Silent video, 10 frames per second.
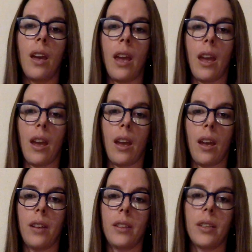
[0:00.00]

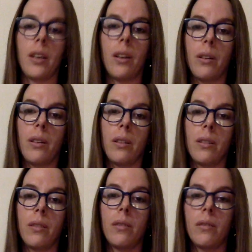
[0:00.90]
and
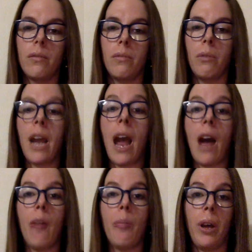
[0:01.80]
we want to
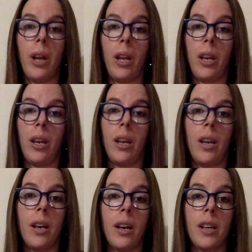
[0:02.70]
output
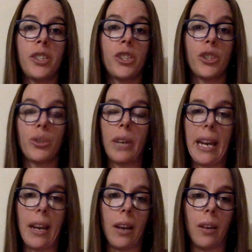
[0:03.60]
a
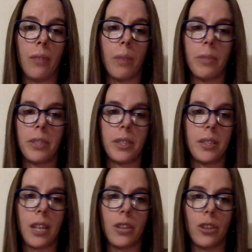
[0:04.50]
string
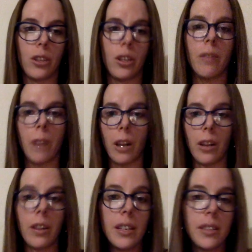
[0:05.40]
representation of all
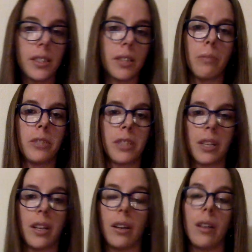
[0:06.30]
of these. So I'm just
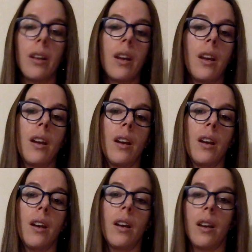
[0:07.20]
going to
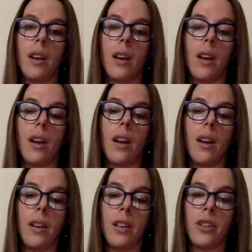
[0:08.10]

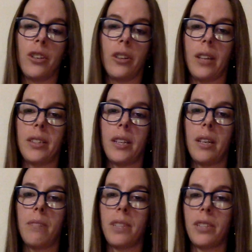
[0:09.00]
initialize an
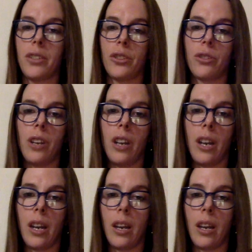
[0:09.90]
empty string,